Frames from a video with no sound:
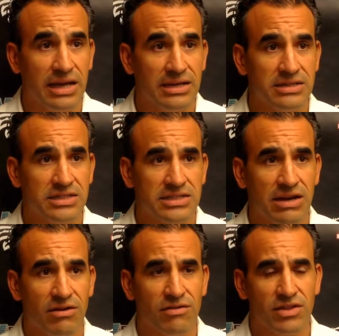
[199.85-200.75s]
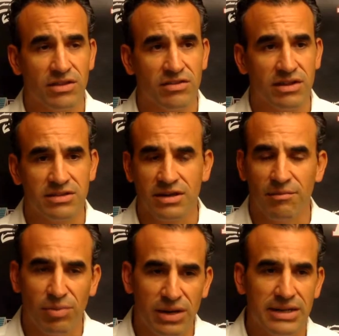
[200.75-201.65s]
It's just, however, it's a
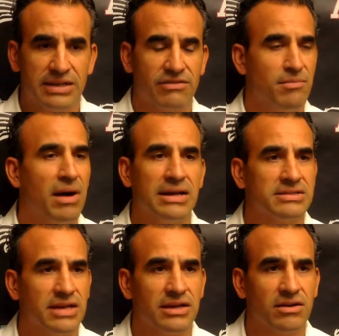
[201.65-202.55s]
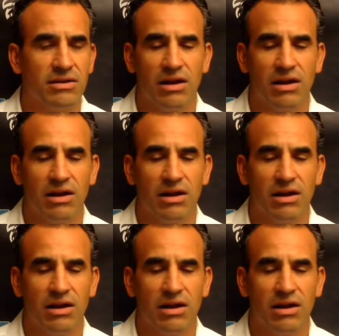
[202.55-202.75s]
completely different mindset here.